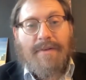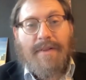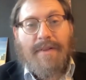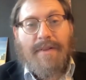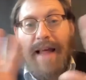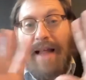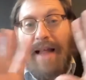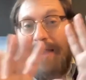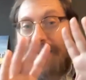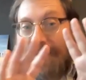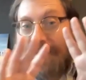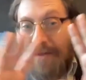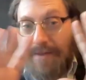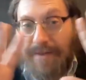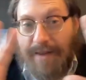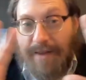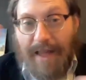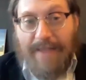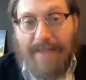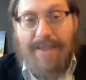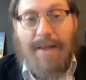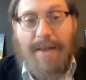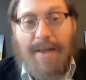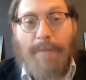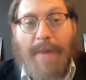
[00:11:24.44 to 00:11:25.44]
that's
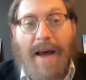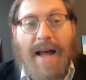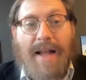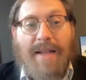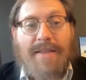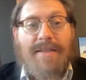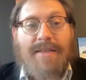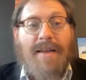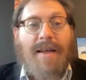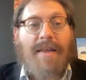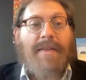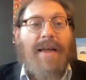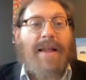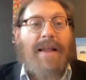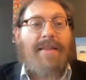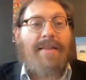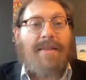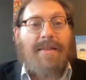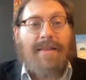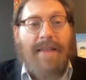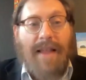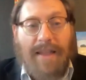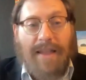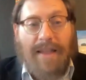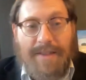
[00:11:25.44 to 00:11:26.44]
that's a matzah that
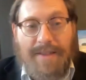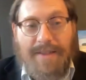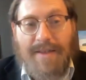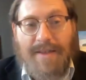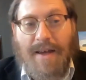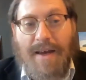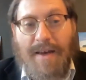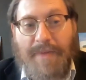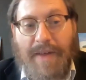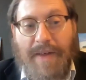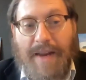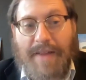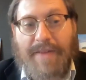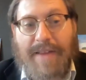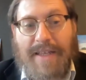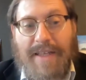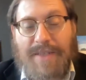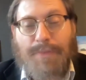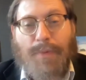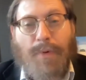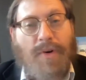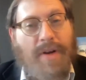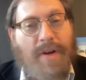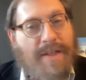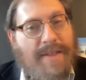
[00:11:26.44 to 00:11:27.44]
that's uh, that at this
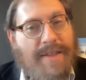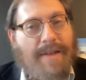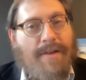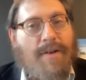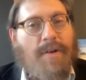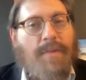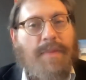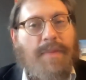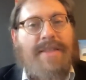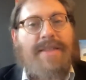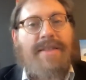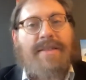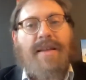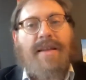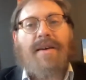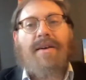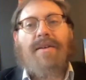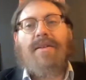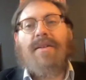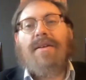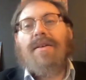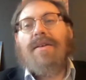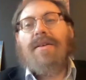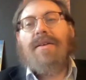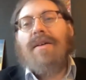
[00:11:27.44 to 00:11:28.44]
point is a little bit
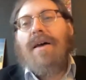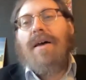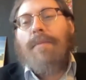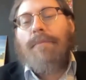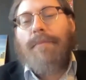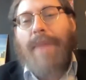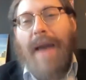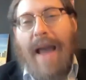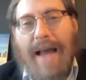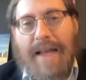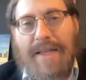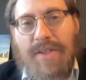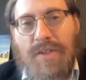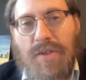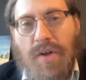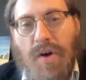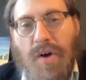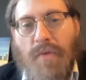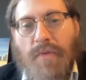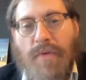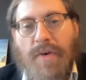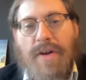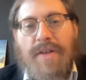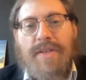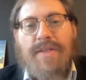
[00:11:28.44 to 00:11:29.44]
stale.
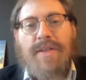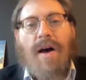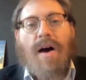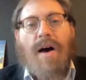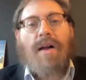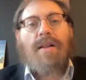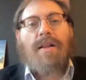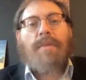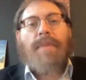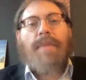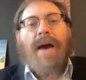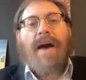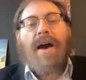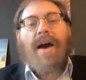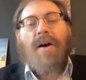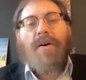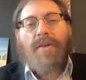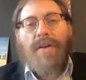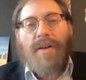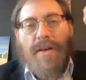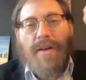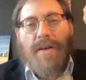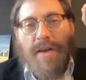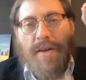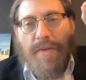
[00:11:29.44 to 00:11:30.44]
Passover is all
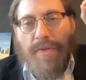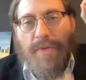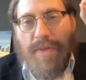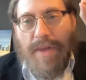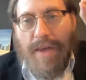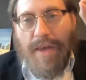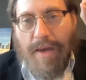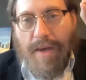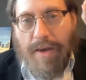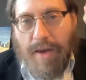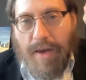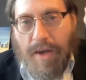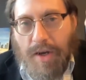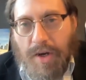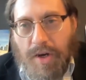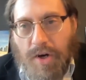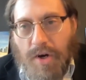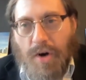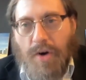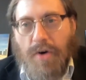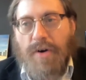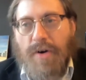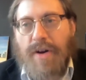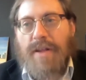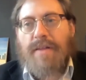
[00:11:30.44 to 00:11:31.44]
about the
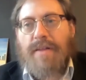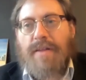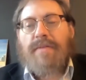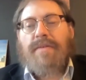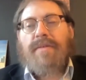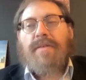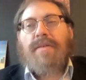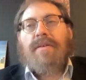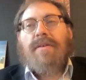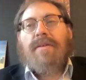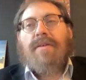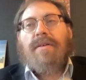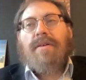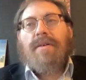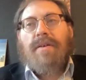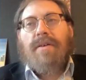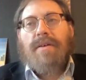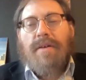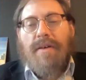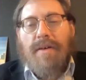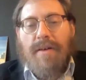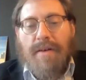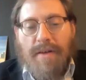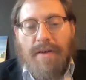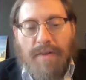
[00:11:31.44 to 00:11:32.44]
current,
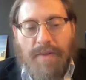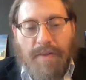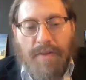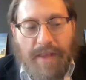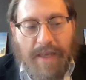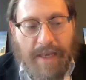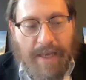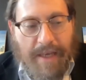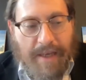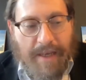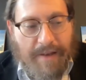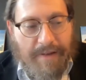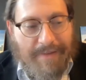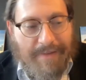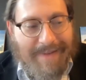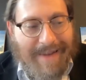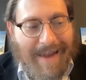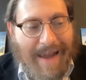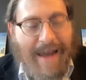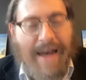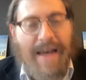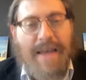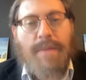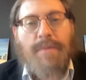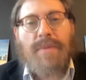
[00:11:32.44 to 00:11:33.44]
the
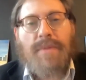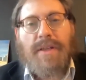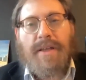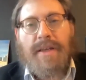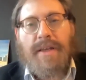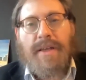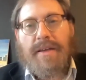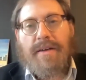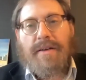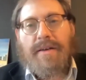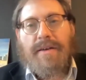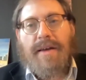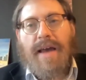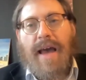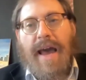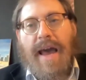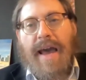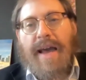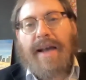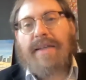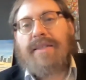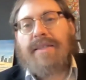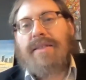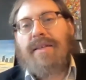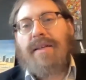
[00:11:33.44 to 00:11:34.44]
timely
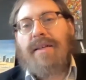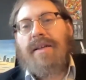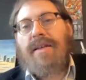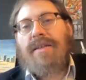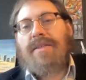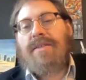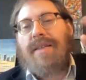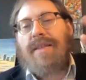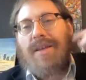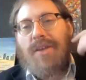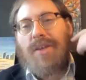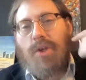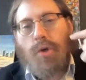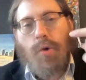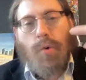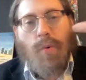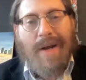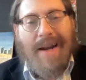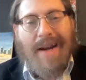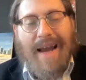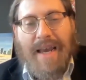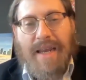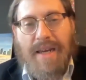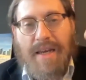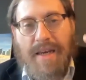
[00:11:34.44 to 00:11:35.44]
exodus that you
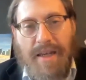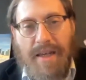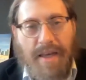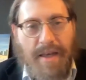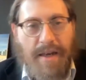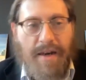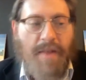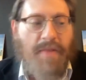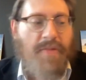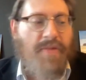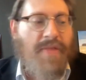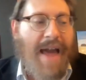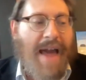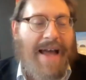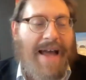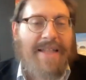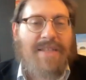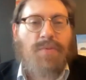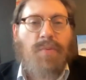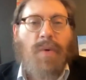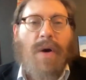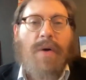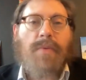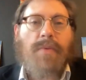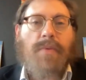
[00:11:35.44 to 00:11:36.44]
and I need.
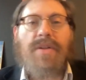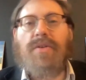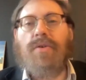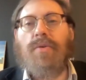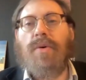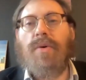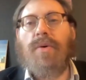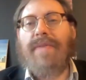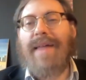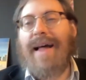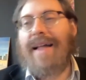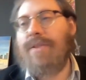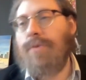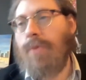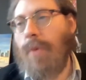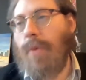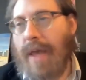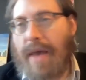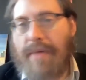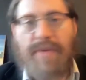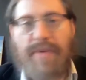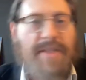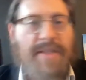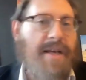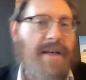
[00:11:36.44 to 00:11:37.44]
That's why we do it. That's why we
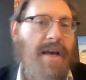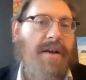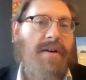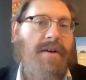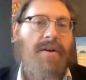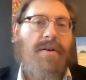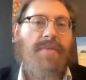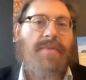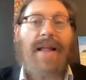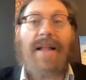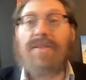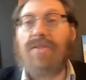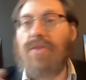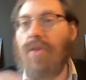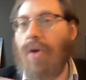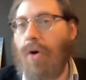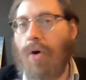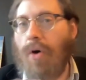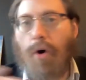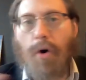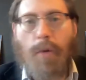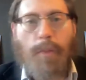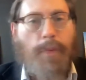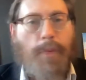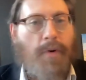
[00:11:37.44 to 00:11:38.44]
have a Seder. That's the
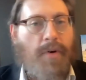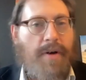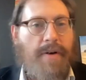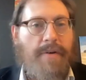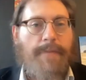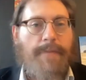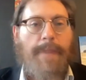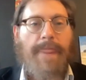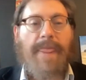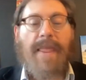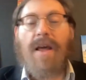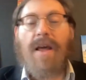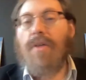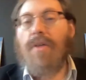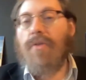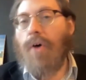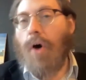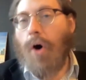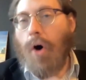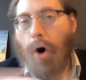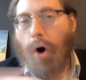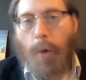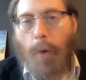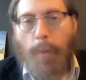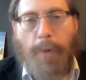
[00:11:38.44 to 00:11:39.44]
whole point. The
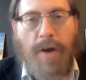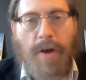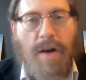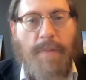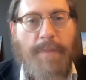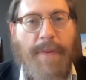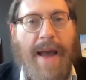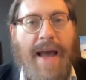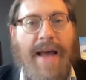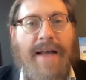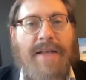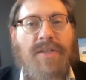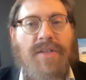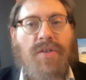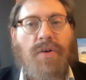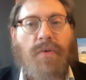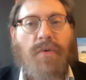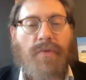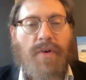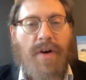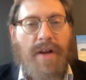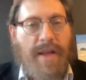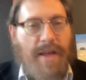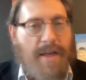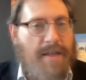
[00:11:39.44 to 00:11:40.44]
whole point of
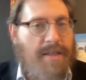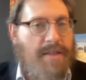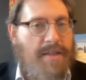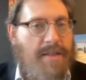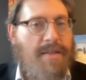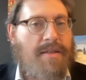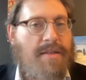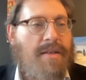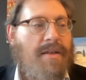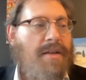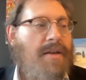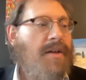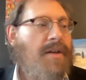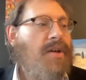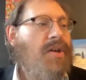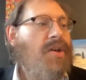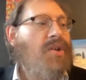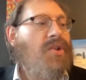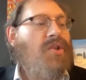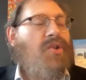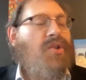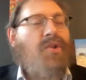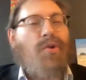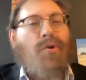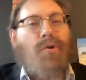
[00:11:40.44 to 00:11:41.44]
Passover is
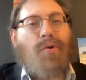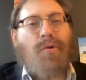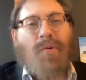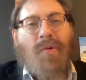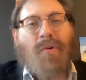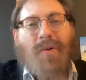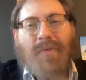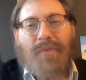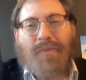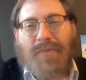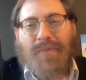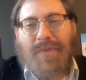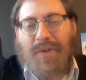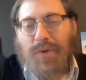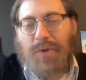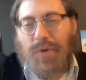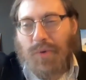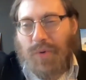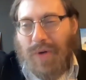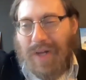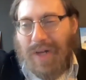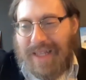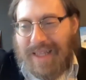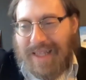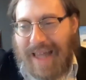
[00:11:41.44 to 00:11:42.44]
to,
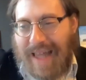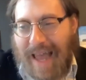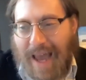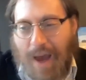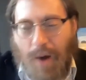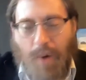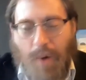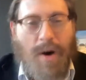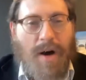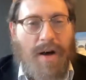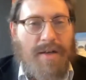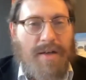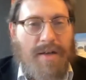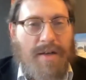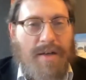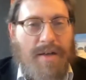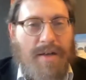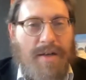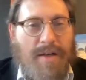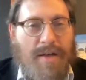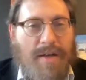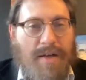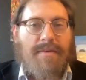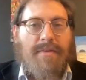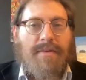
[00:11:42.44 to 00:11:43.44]
to allow
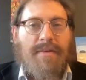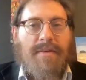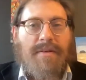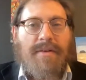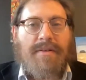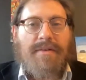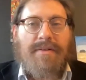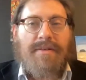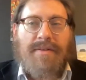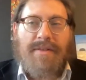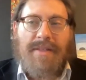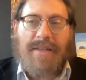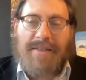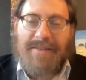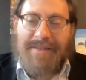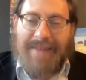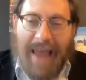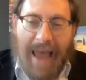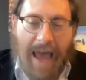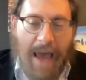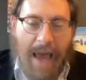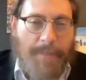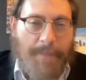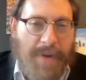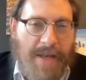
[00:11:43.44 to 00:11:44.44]
us to
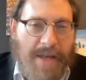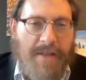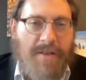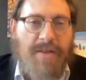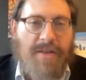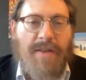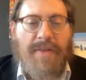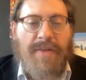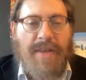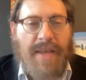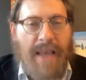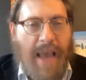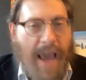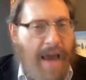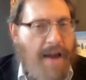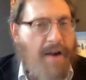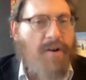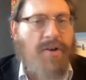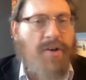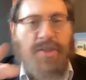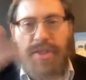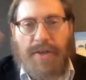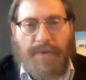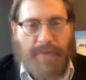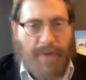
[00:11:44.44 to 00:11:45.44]
tap into the
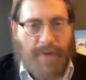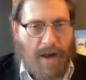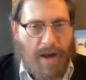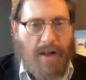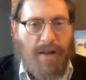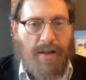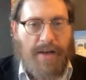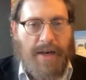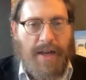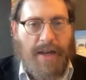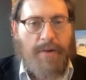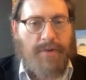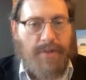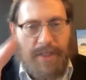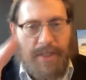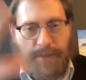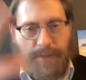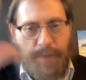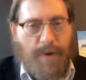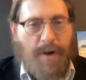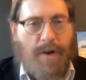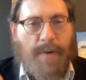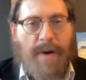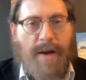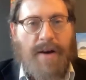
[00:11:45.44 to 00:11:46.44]
energy of the holiday, which I
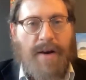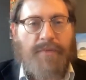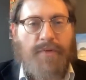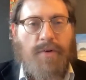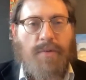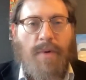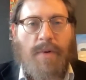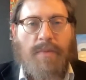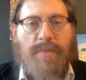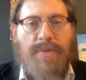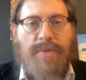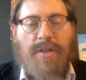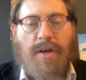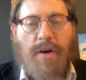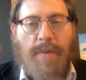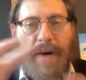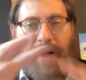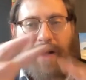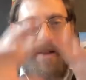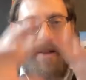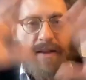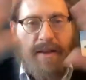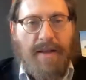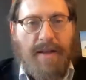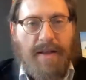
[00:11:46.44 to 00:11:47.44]
spoke about a few moments ago
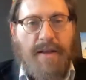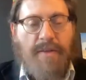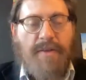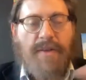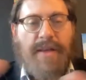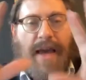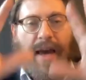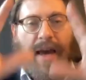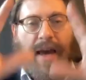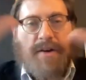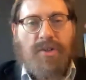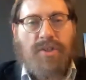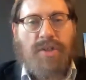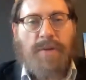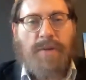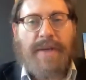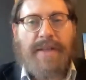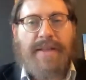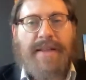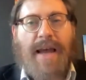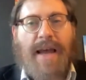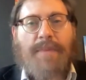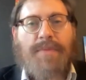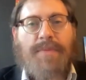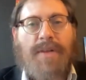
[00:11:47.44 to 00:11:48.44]
about the energy
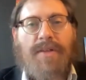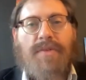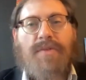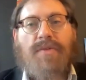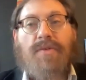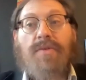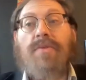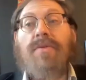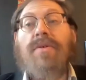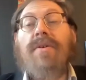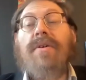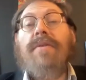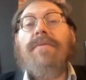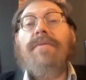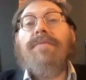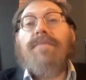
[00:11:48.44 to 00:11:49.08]
being tapped into,